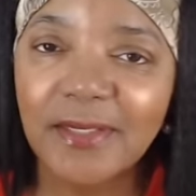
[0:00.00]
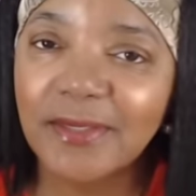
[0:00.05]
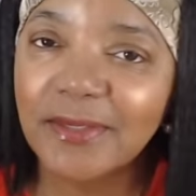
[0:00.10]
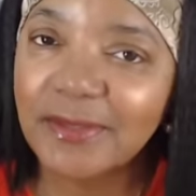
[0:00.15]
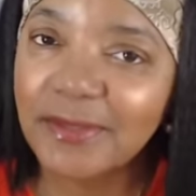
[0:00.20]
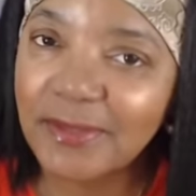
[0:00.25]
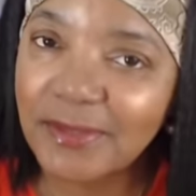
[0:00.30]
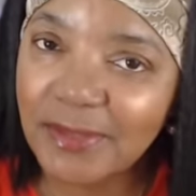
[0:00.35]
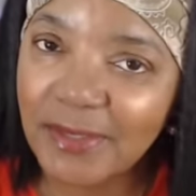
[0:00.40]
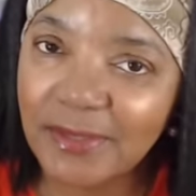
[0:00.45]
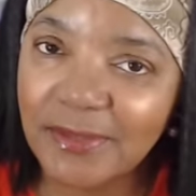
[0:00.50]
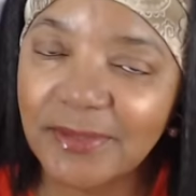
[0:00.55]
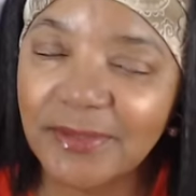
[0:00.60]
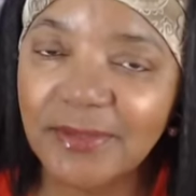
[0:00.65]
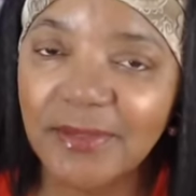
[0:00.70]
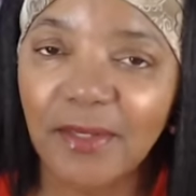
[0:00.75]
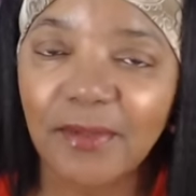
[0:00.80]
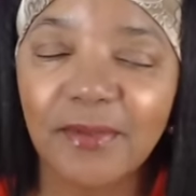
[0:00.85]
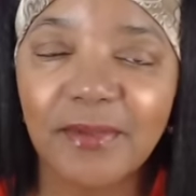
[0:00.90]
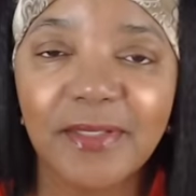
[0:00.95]
just
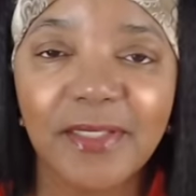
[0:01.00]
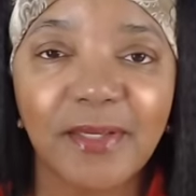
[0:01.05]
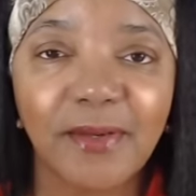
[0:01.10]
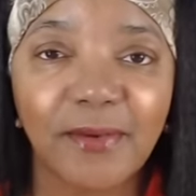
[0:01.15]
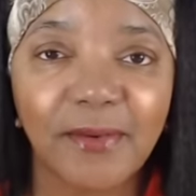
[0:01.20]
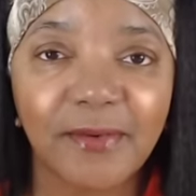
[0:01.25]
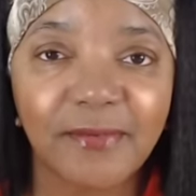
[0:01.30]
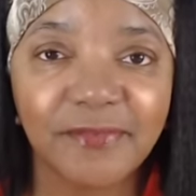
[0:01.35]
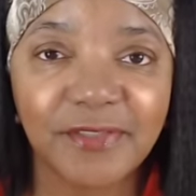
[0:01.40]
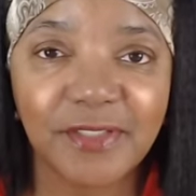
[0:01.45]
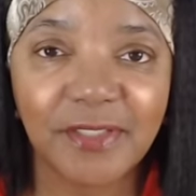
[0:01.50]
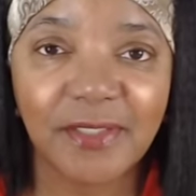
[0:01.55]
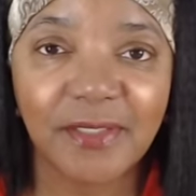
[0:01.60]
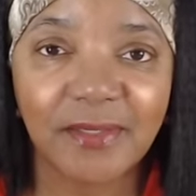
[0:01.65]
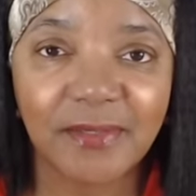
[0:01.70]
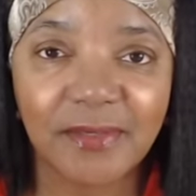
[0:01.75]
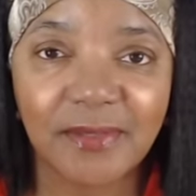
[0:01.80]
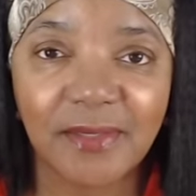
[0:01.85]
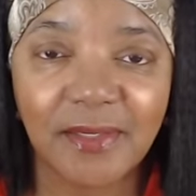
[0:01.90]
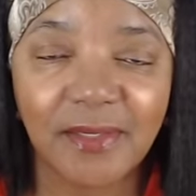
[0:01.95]
on the off
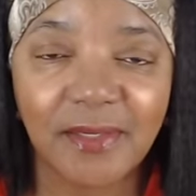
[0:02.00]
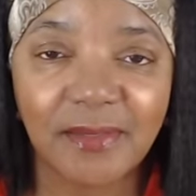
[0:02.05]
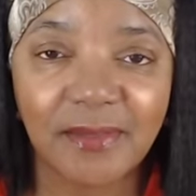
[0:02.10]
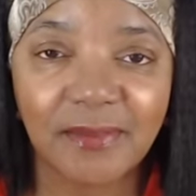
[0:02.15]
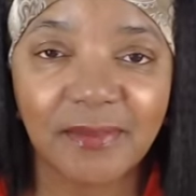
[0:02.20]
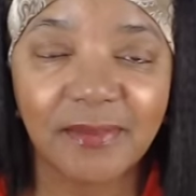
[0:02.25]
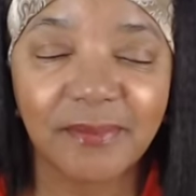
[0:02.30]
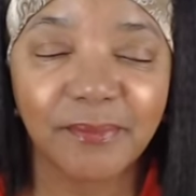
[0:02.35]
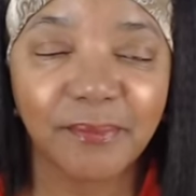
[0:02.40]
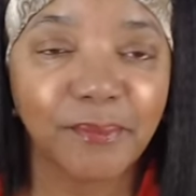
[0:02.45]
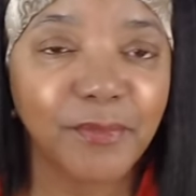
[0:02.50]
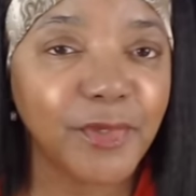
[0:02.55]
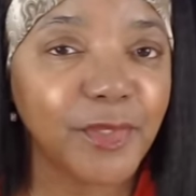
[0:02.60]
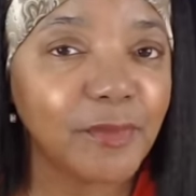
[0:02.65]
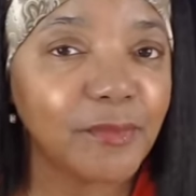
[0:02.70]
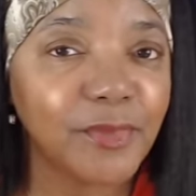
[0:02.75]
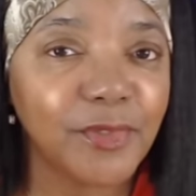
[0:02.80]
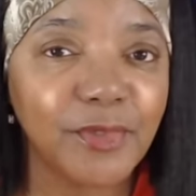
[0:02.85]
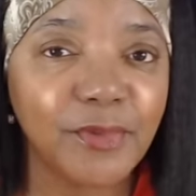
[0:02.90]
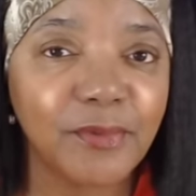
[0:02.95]
chance that
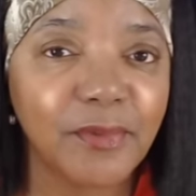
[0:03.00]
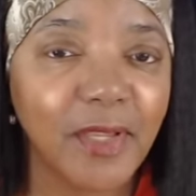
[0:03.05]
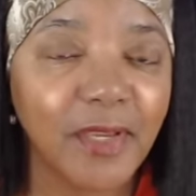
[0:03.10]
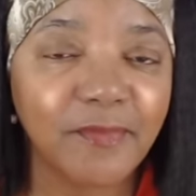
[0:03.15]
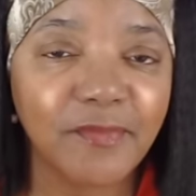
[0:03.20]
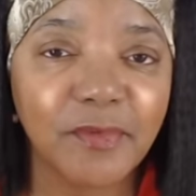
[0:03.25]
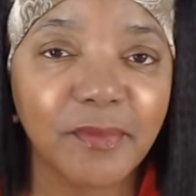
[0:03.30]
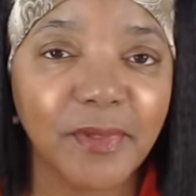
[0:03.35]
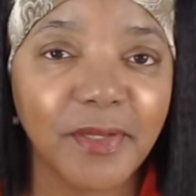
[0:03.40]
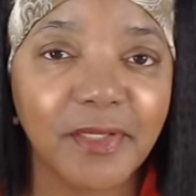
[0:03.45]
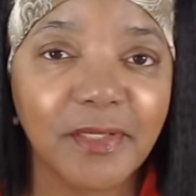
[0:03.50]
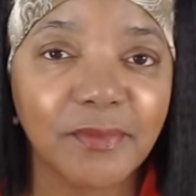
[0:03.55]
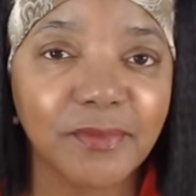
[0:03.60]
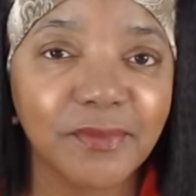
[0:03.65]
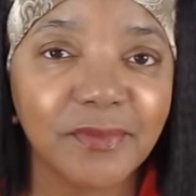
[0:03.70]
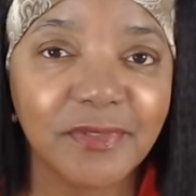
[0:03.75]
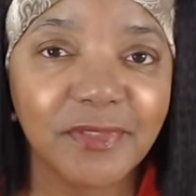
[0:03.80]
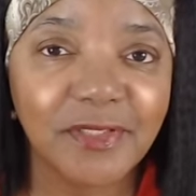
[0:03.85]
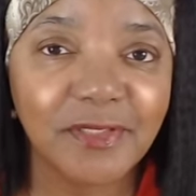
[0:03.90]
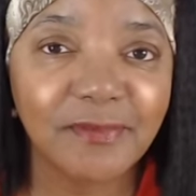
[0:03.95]
Maybe you, everybody
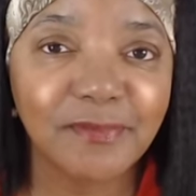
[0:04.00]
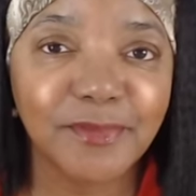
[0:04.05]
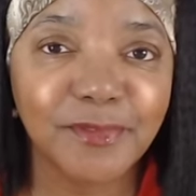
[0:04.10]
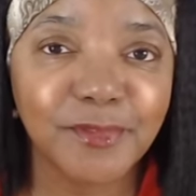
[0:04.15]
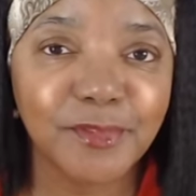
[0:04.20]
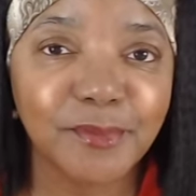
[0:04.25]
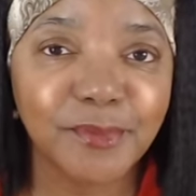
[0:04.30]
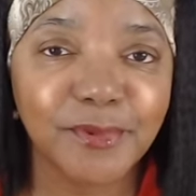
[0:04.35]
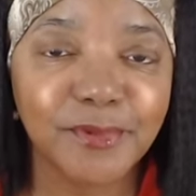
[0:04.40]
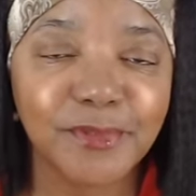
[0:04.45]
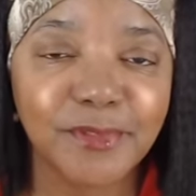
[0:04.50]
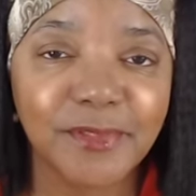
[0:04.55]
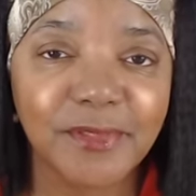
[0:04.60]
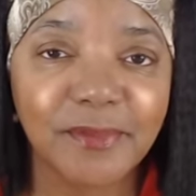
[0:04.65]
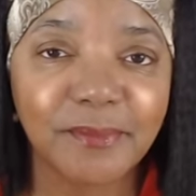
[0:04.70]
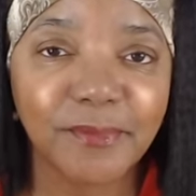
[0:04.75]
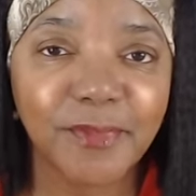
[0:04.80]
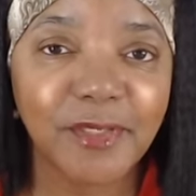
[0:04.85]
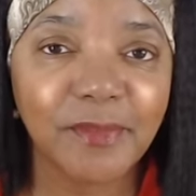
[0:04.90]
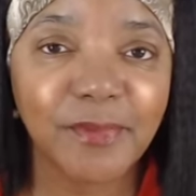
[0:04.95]
will save
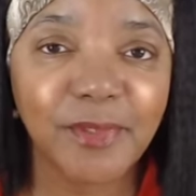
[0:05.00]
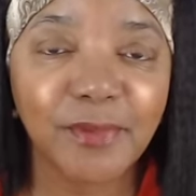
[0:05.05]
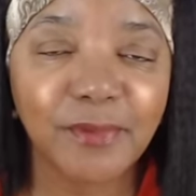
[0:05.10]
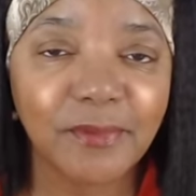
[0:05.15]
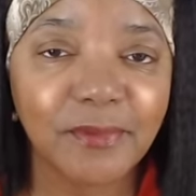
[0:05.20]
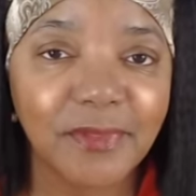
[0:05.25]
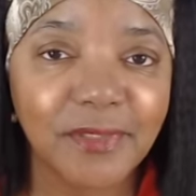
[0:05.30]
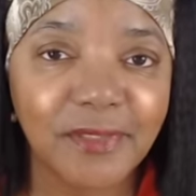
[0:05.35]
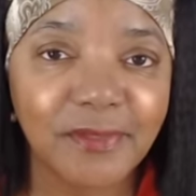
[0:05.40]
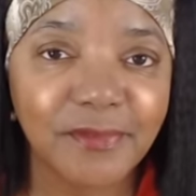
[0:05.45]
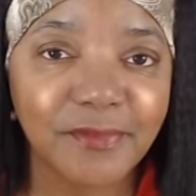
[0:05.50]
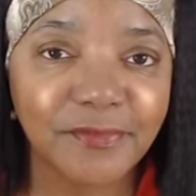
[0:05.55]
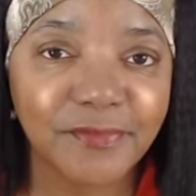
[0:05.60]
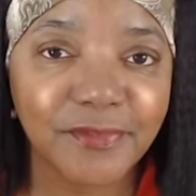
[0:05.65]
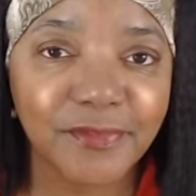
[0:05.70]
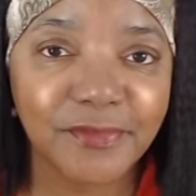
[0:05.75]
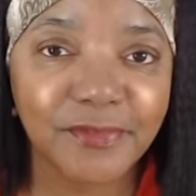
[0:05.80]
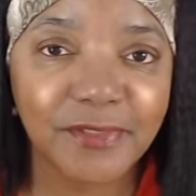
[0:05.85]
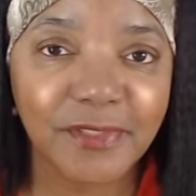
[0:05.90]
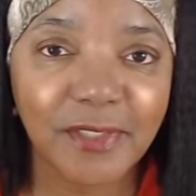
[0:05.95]
30%. Maybe only the
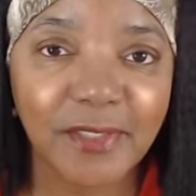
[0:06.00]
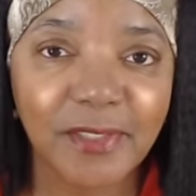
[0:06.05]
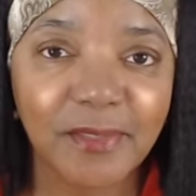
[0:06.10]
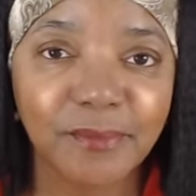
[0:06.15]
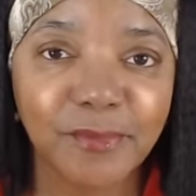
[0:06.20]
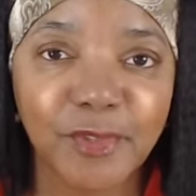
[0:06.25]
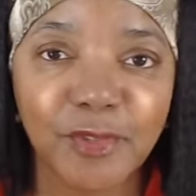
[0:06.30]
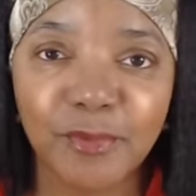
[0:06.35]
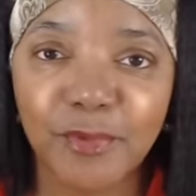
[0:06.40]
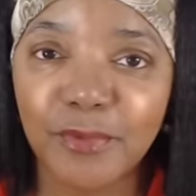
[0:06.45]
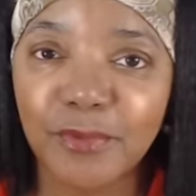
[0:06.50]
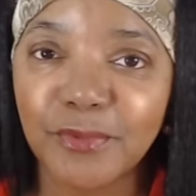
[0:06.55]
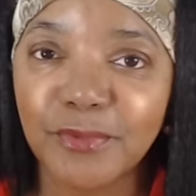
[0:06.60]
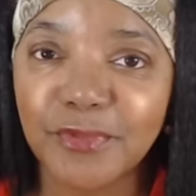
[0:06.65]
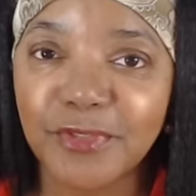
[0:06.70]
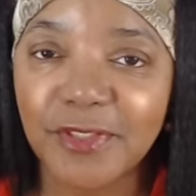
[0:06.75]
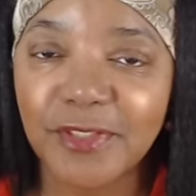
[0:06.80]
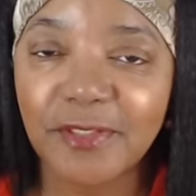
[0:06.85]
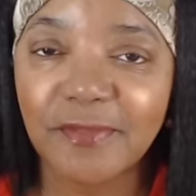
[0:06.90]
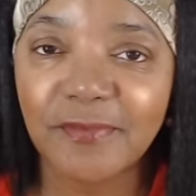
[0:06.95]
first time people will
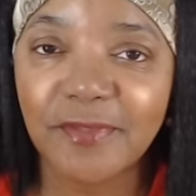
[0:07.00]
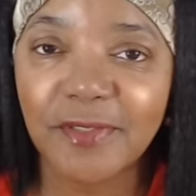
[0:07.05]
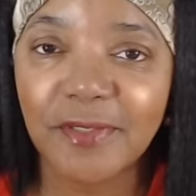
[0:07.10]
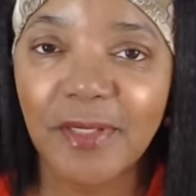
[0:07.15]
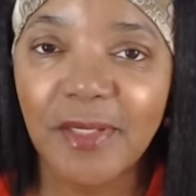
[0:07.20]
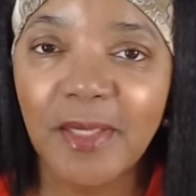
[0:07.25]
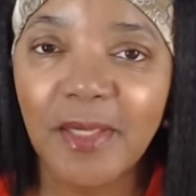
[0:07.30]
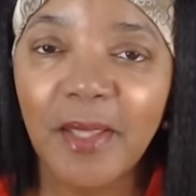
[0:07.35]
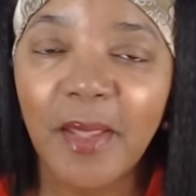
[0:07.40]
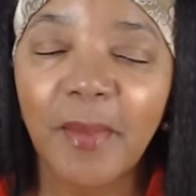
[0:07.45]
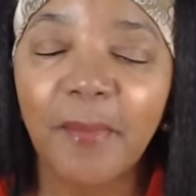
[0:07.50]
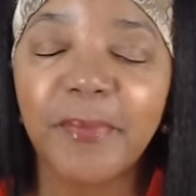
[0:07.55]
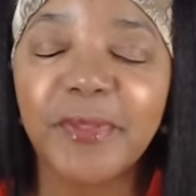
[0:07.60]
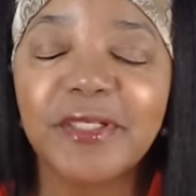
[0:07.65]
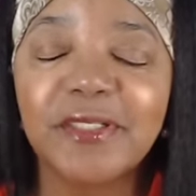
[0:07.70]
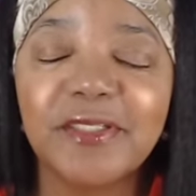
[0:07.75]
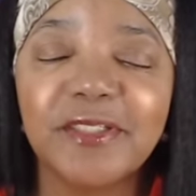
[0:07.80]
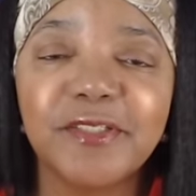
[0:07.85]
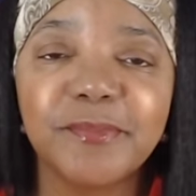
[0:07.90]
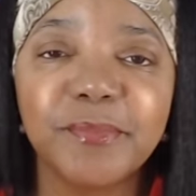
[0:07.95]
save it.
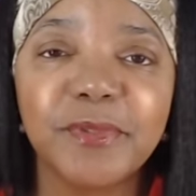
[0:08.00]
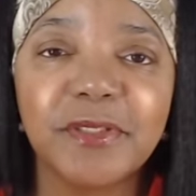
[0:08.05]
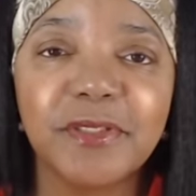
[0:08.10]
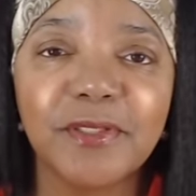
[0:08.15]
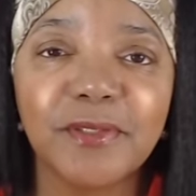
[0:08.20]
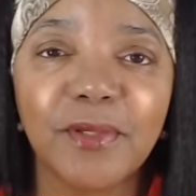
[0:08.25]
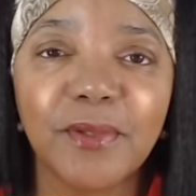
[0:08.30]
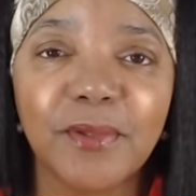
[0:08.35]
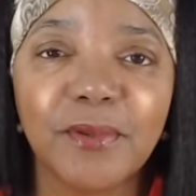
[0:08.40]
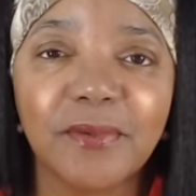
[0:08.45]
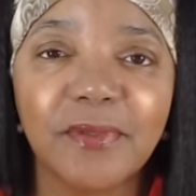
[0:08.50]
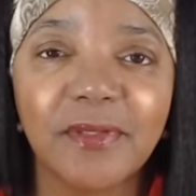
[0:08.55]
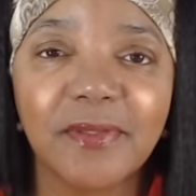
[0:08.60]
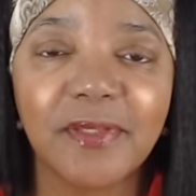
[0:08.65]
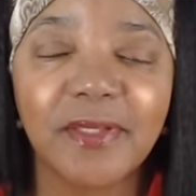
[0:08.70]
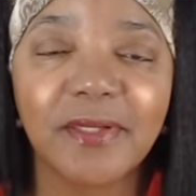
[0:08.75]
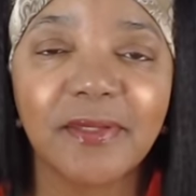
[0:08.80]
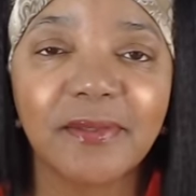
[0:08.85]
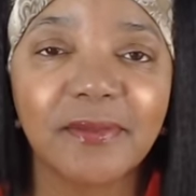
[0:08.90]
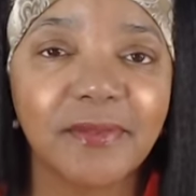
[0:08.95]
But just put the code in
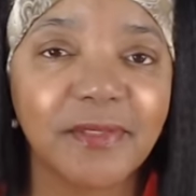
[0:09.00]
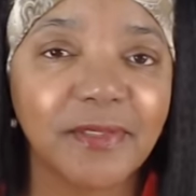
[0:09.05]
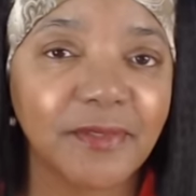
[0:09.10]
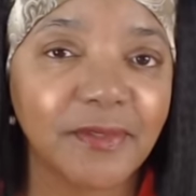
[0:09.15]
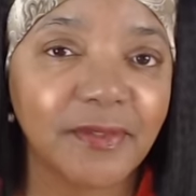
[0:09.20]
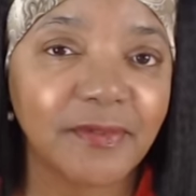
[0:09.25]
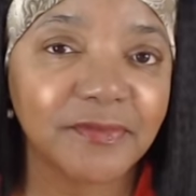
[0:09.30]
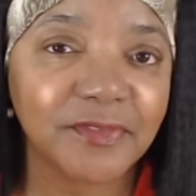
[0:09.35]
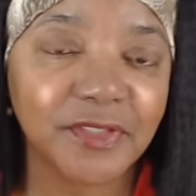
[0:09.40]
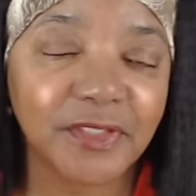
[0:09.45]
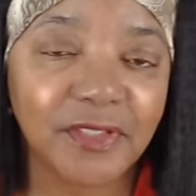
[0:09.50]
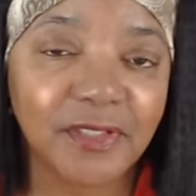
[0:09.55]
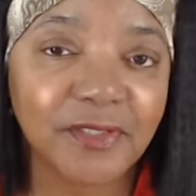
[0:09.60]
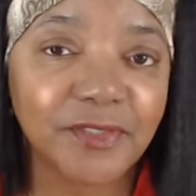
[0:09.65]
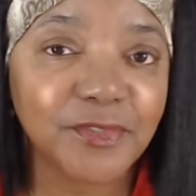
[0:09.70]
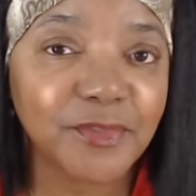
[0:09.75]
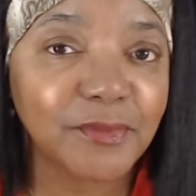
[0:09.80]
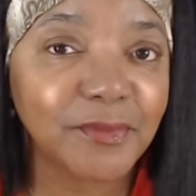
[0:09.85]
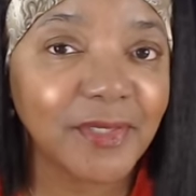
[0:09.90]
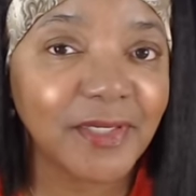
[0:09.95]
there on the off
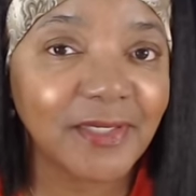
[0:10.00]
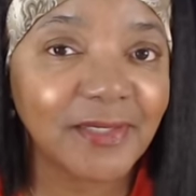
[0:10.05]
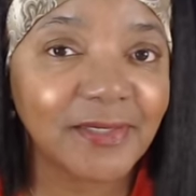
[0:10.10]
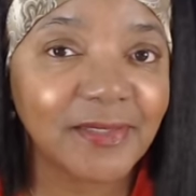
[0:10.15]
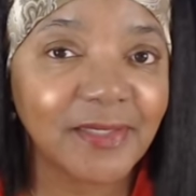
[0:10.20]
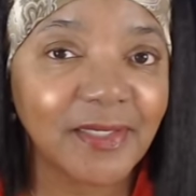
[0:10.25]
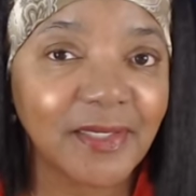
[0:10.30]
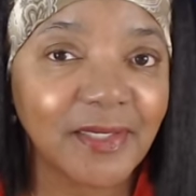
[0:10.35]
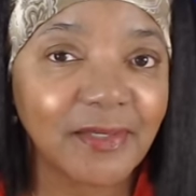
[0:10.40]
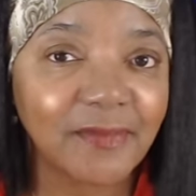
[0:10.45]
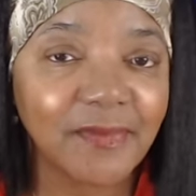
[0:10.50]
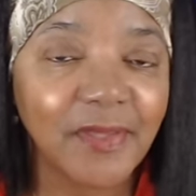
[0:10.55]
chance you might save.